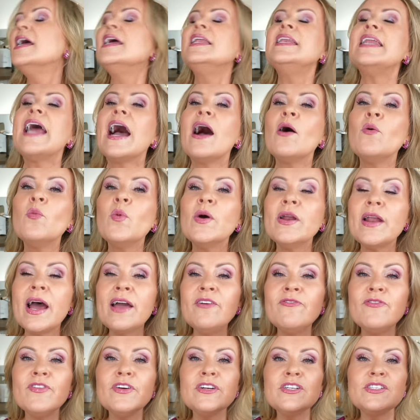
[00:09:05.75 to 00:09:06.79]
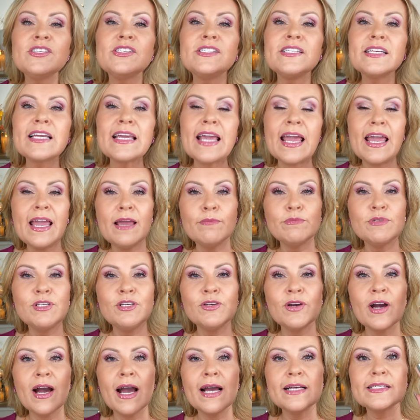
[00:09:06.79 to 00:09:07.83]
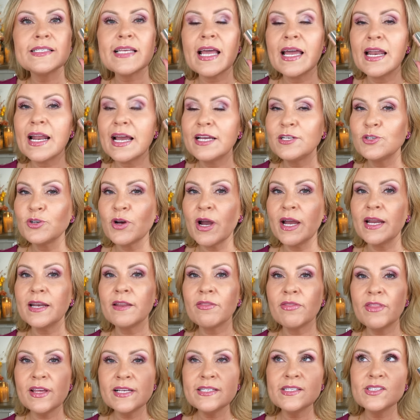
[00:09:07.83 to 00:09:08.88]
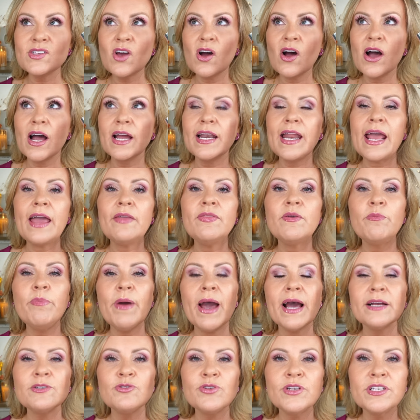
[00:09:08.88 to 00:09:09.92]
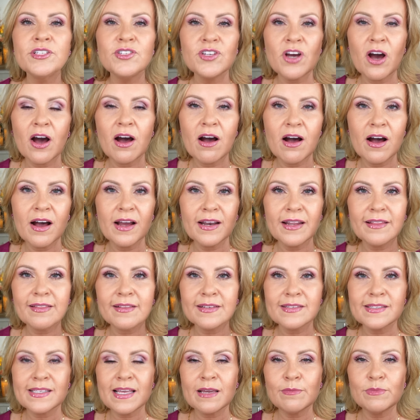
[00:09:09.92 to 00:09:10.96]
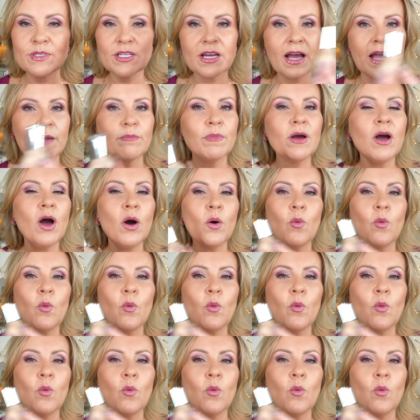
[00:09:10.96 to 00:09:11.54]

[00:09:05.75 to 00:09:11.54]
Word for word: Now, when I first came to you guys and I tried this on and the Patrick Ta on at the same time,